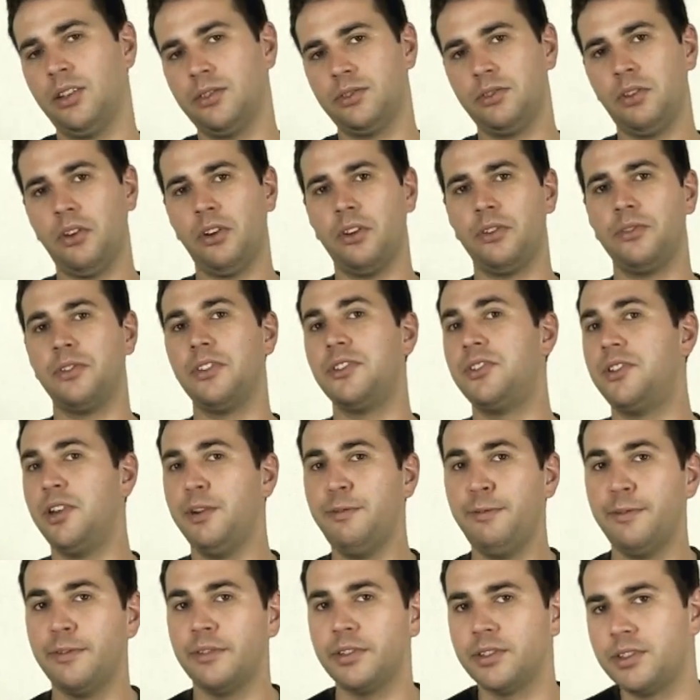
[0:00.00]
So the
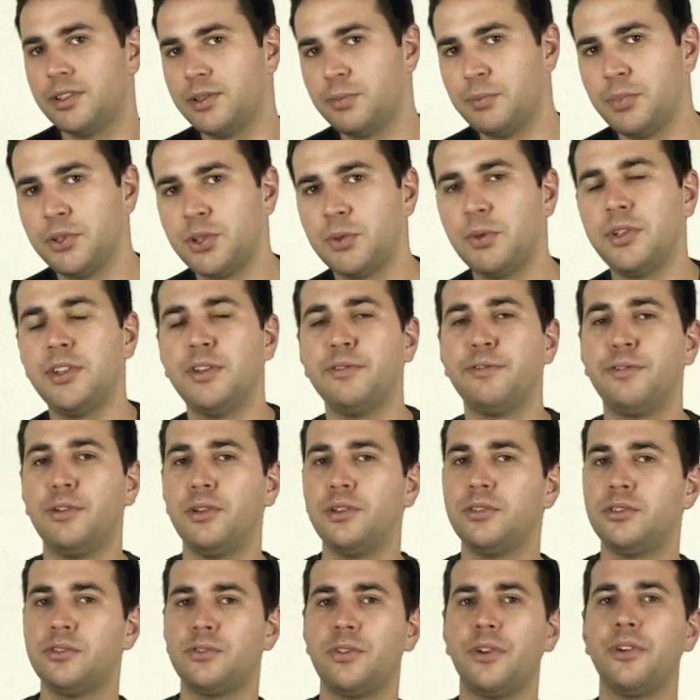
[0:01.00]
difference between the
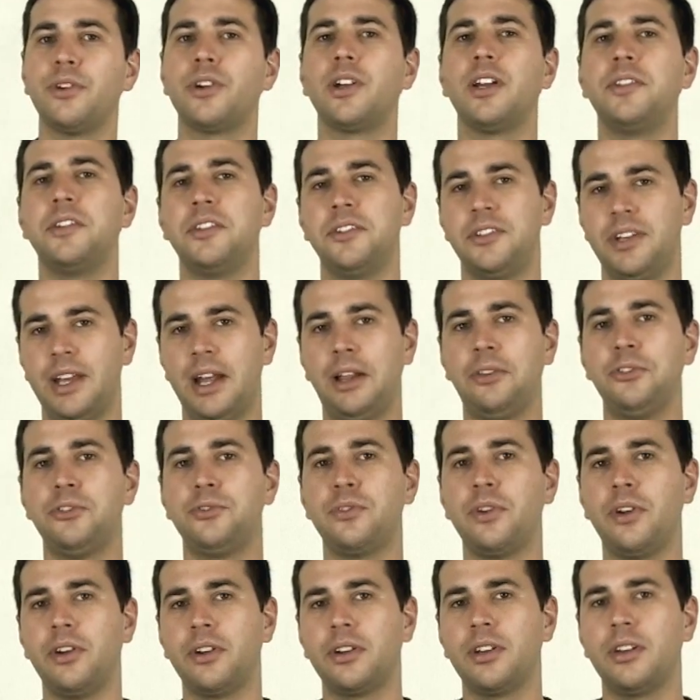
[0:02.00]
full stroke and the
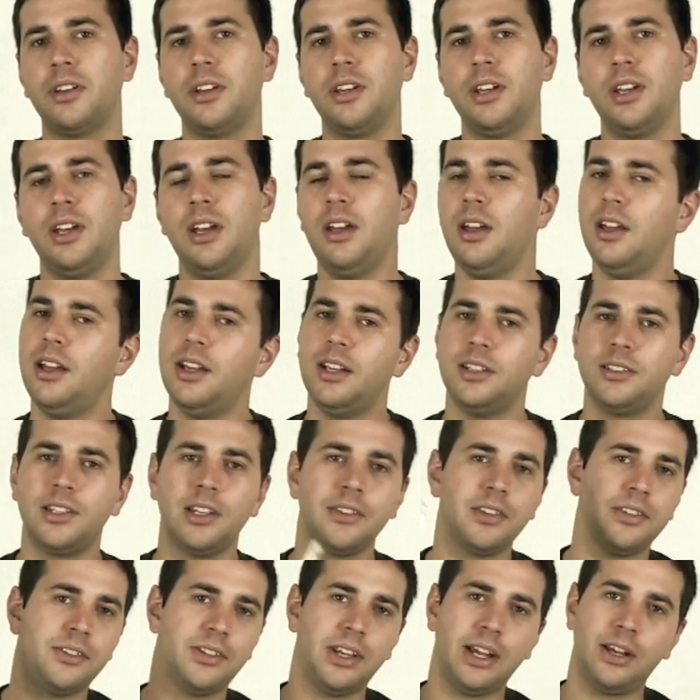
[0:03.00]
downstroke is
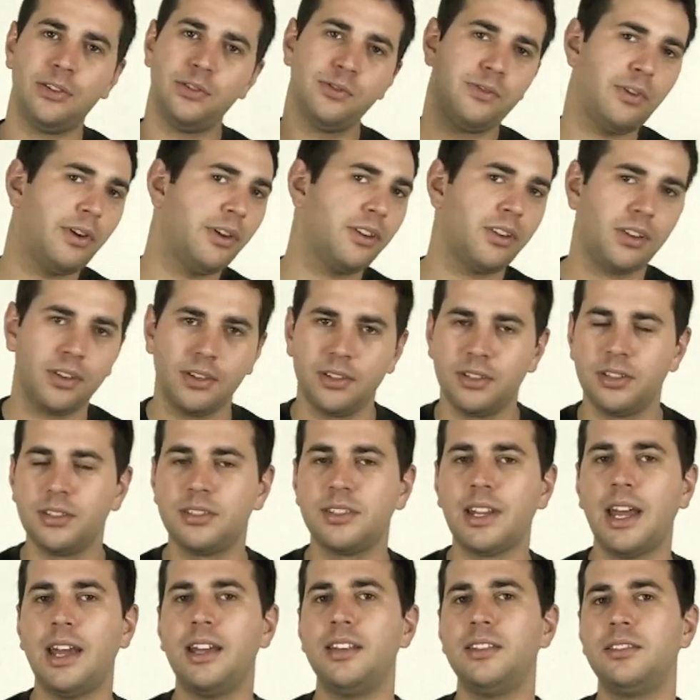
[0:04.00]
that the downstroke
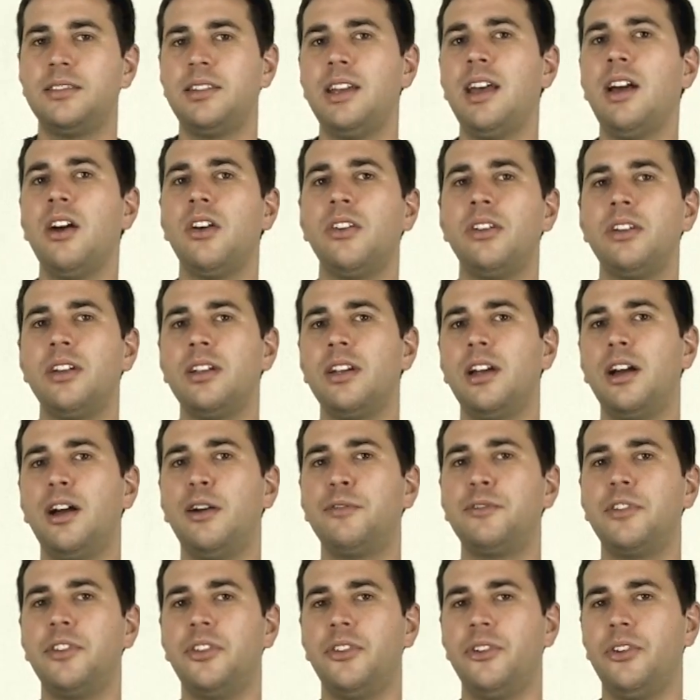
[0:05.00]
stays down
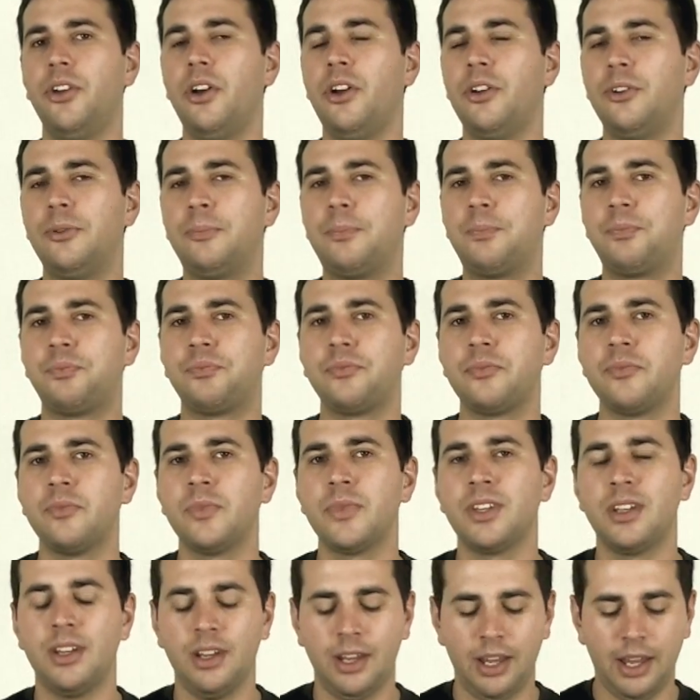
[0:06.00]
after the note.
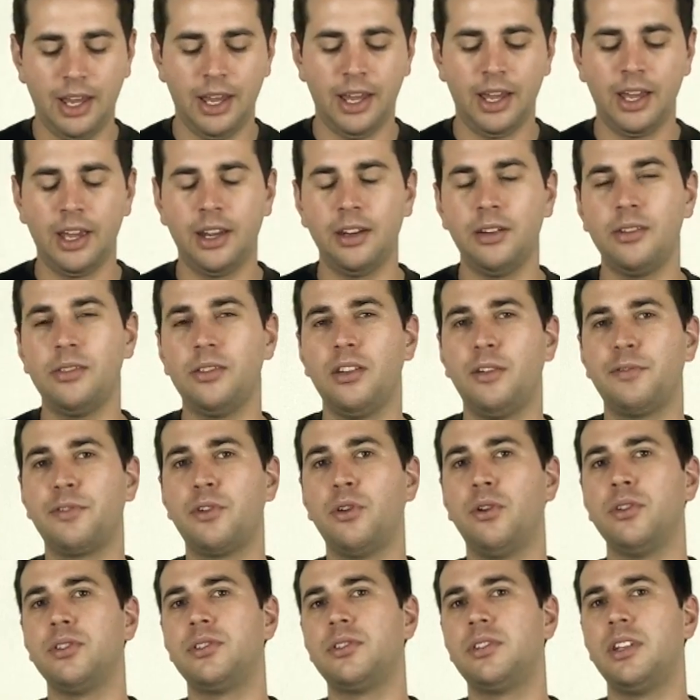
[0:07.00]
And of
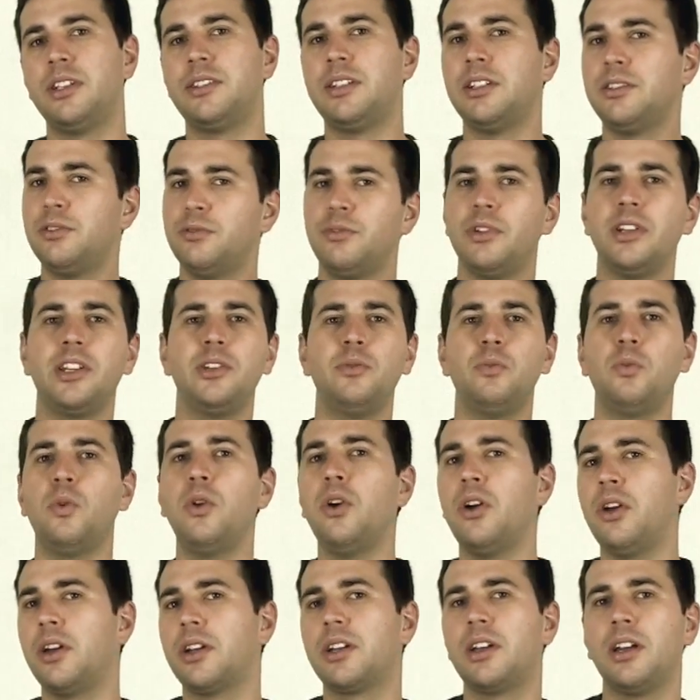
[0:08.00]
course, it doesn't really
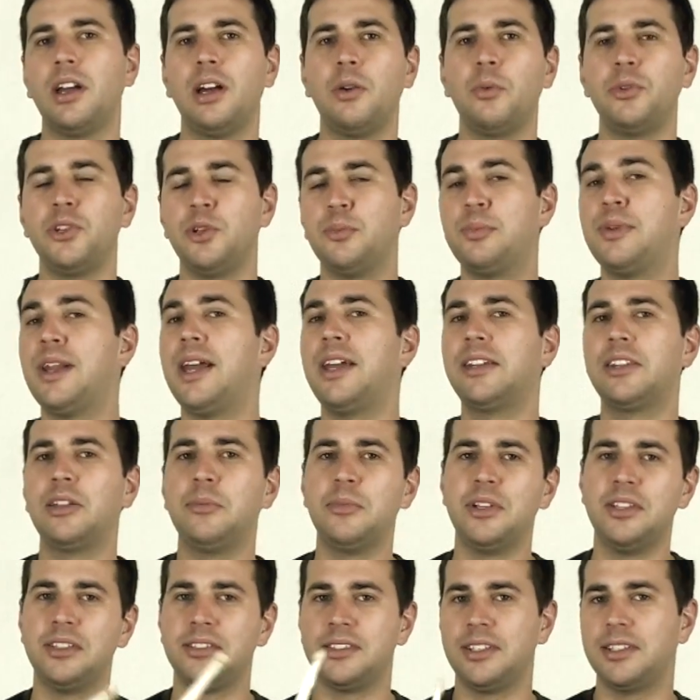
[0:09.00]
work when you're playing
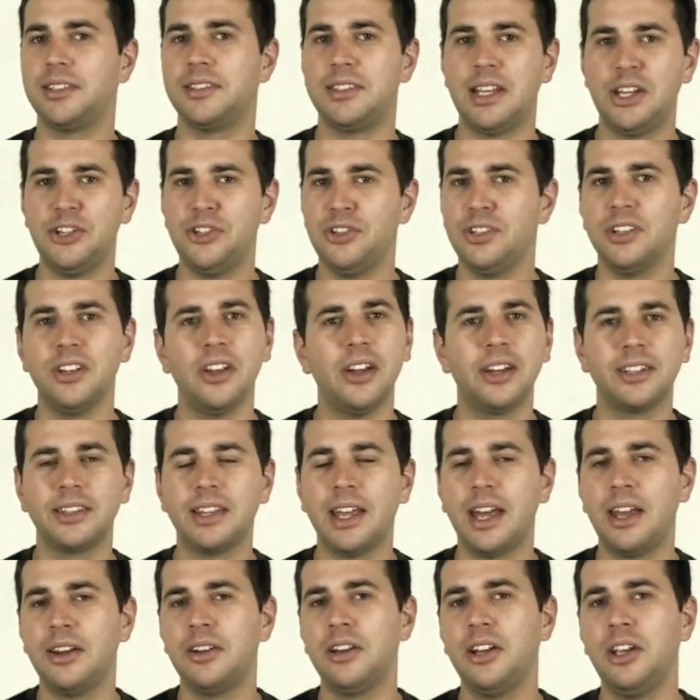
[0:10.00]
them in succession like
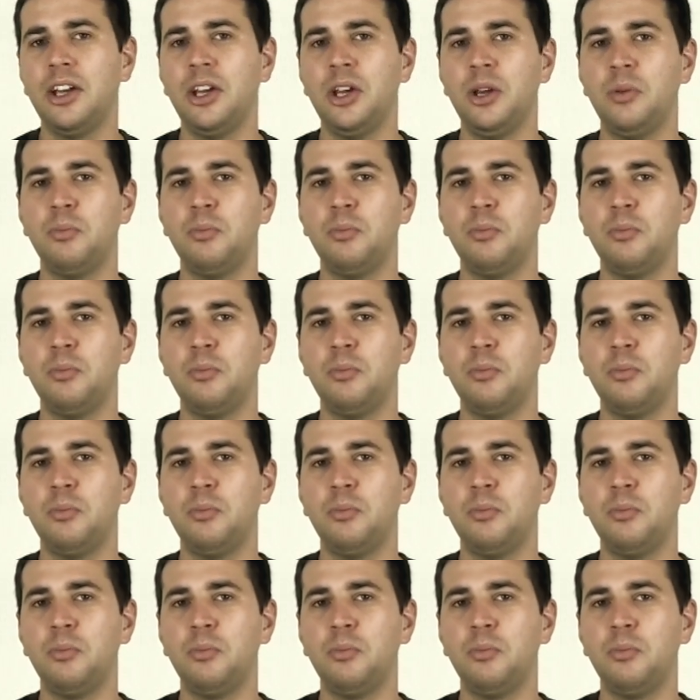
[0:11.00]
that,